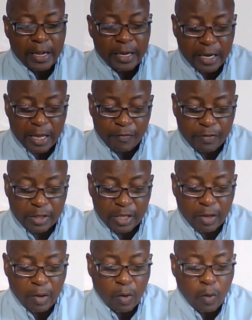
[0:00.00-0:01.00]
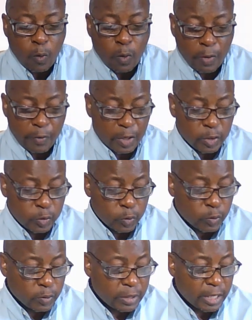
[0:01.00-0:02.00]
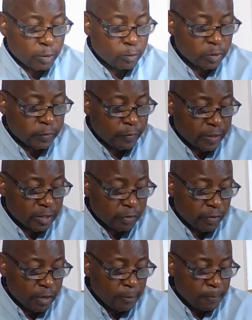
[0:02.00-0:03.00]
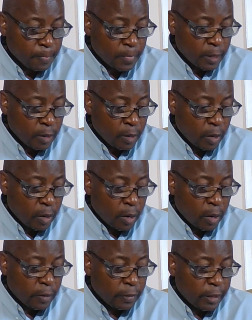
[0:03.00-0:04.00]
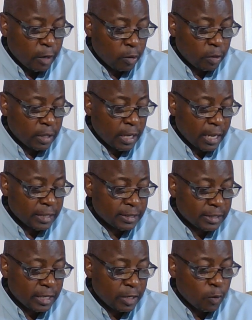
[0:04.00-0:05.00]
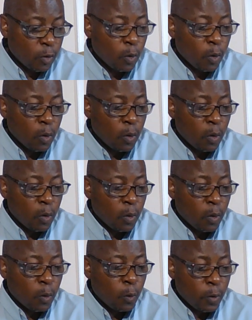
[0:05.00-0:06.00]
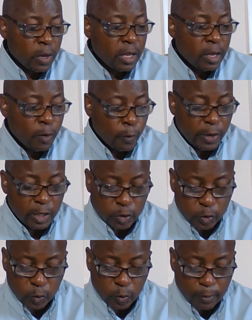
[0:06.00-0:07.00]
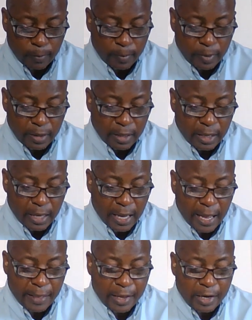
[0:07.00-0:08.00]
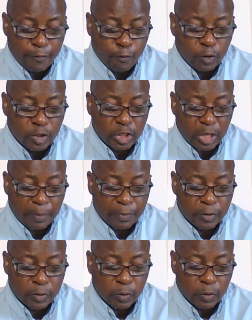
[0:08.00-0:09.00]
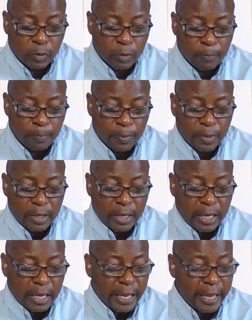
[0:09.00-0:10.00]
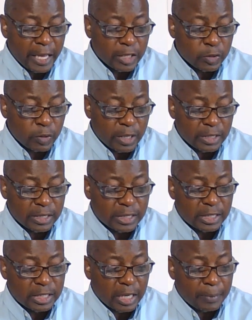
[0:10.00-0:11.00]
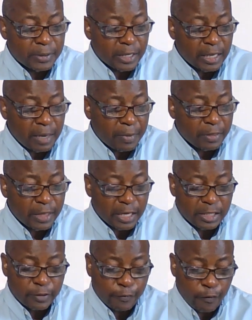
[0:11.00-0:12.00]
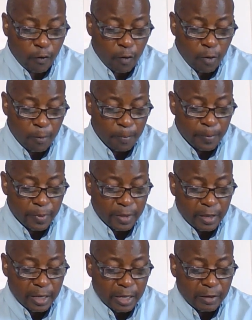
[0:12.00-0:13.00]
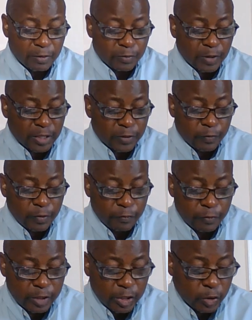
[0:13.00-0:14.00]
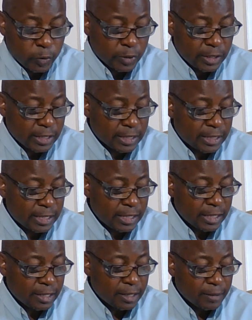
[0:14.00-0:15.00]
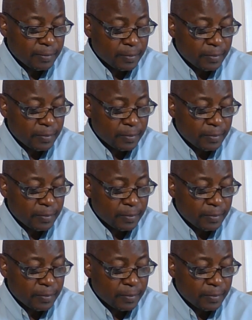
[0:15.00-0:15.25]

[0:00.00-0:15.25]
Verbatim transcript: In everything we will do. That was verse 3. The Lord has said, We will do. And then if we jump to Exodus chapter number 34, verse 15 to 16,